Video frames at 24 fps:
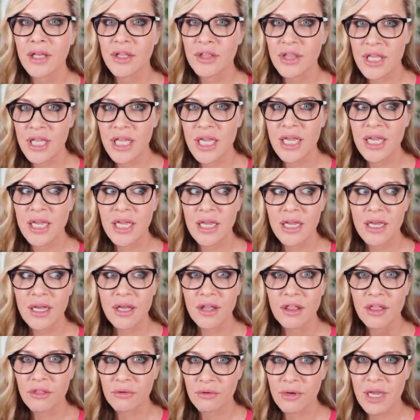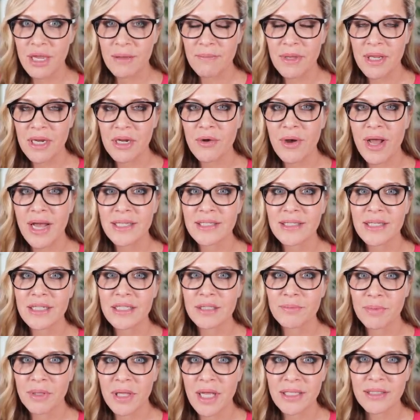the 3 amino
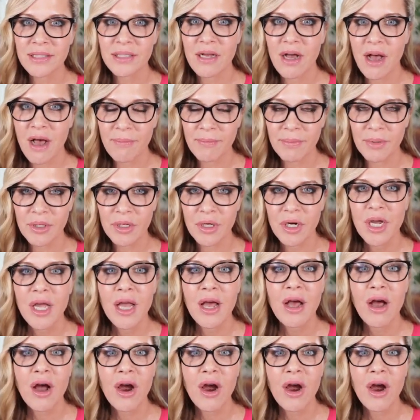acids plus copper,